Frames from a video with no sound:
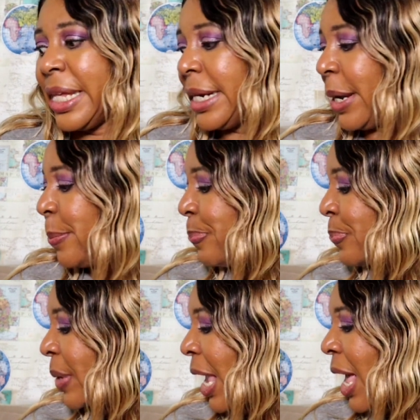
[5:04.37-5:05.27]
cleaned up.
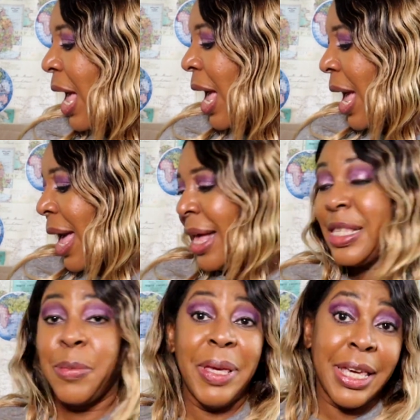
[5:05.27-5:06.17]

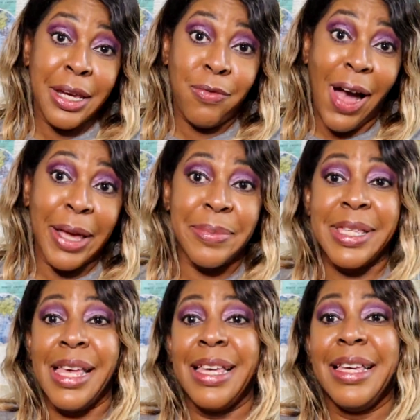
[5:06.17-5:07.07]
Speaking of
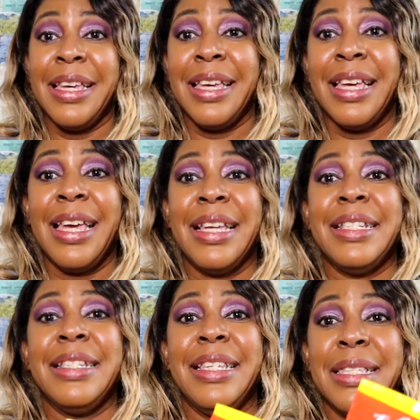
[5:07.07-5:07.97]
wipes,
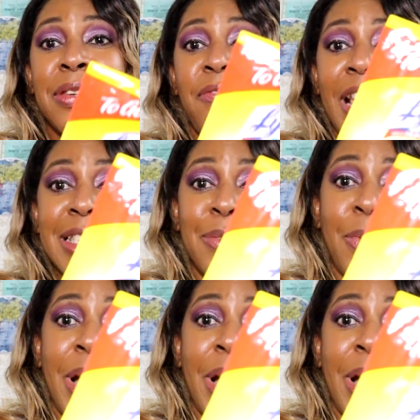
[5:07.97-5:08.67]
disinfectant